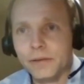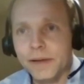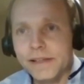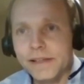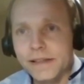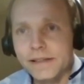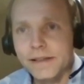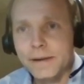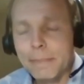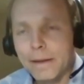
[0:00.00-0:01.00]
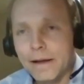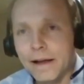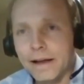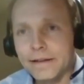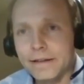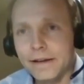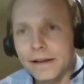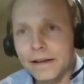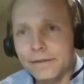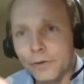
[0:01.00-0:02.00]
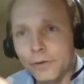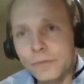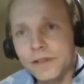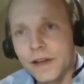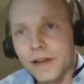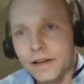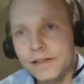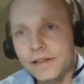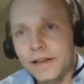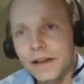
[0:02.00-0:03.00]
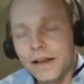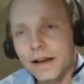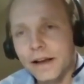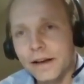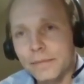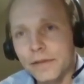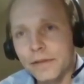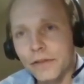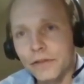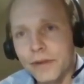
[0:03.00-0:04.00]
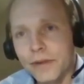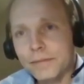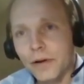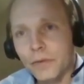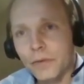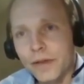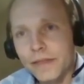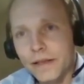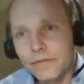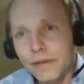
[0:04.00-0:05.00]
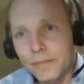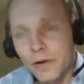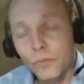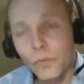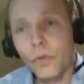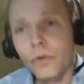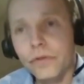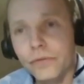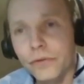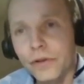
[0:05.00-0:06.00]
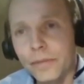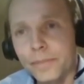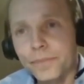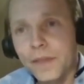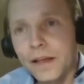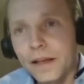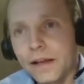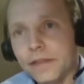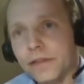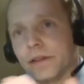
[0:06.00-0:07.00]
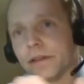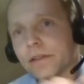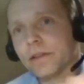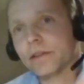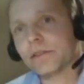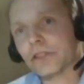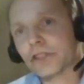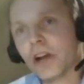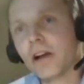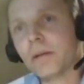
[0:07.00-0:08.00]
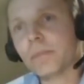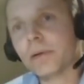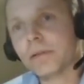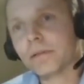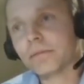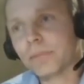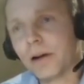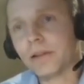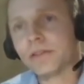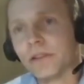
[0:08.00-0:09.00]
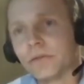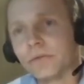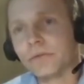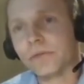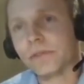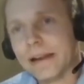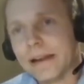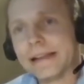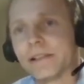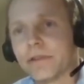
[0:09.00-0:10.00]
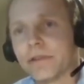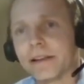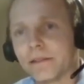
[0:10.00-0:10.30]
pieces, and it forms a dust that the red mite, when the red mite walk through them, the sharp particles lacerate